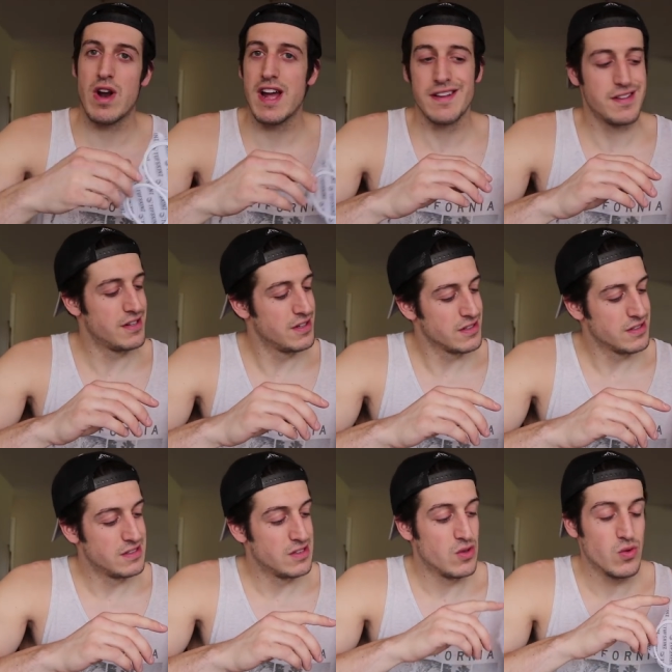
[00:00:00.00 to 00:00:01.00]
write
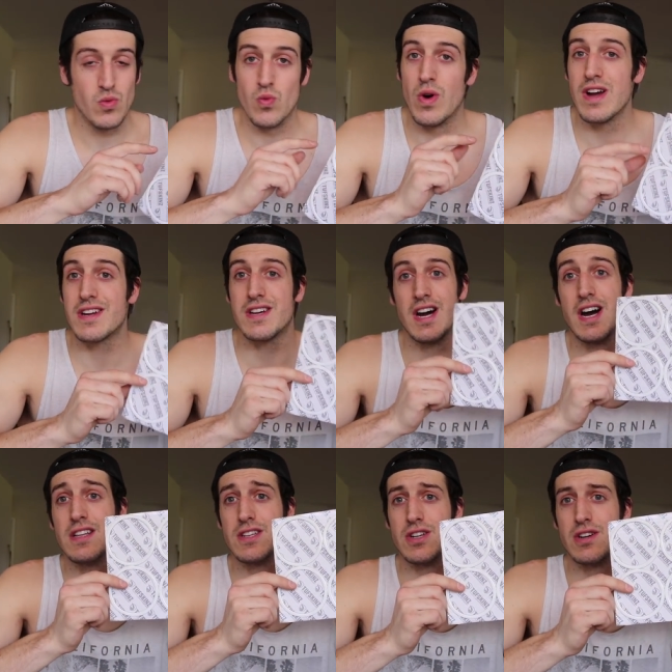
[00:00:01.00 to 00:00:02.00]
what
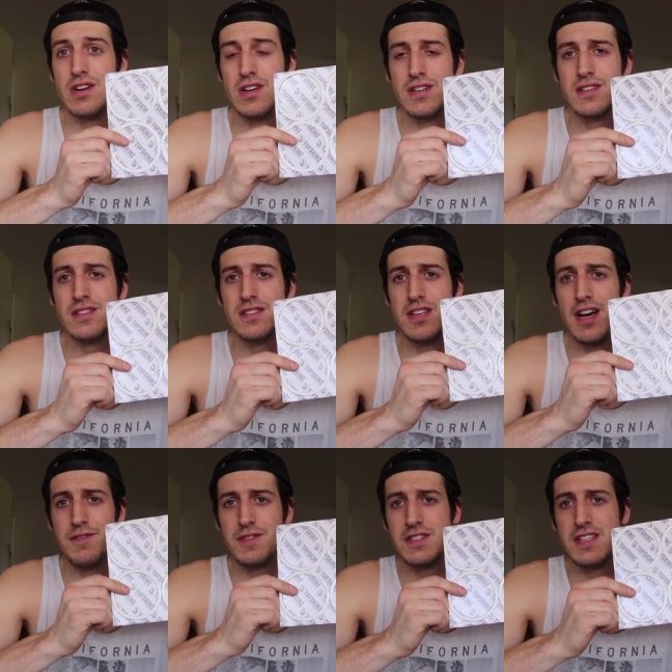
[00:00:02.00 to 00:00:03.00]
color
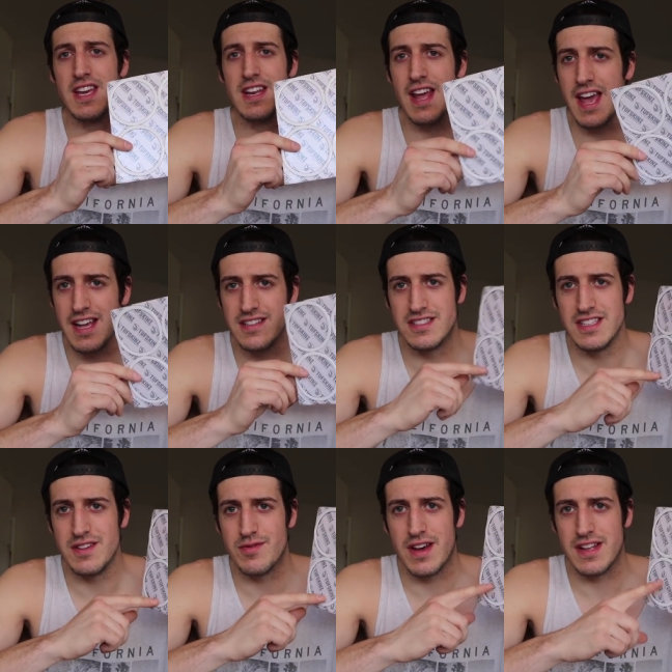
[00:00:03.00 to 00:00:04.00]
TUFSKINZ
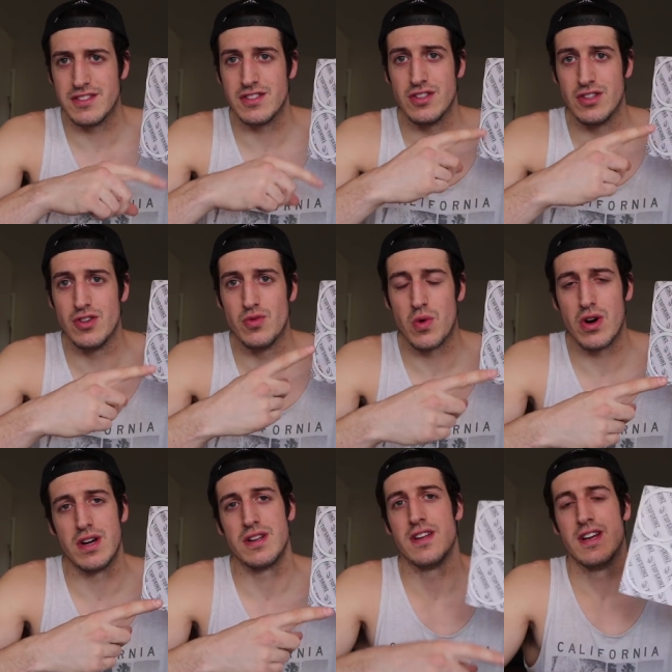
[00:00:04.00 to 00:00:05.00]
AC vents you
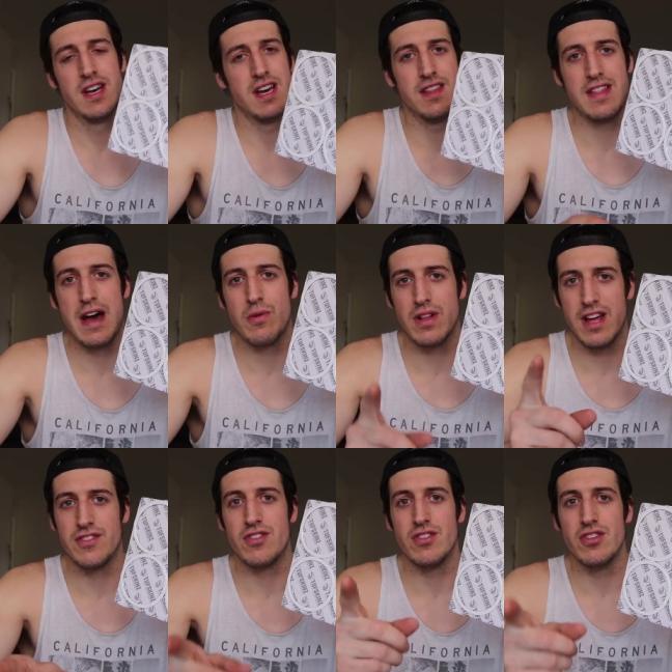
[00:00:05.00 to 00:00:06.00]
want, and that will
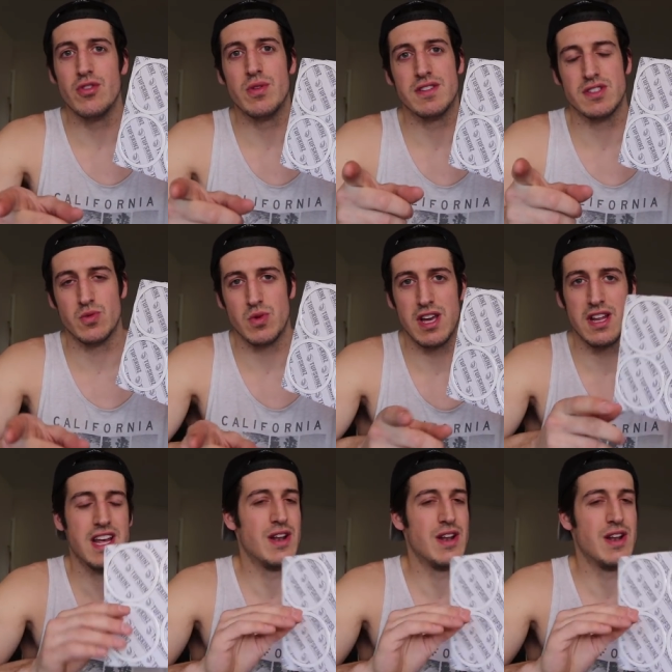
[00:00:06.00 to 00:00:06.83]
enter you in to win.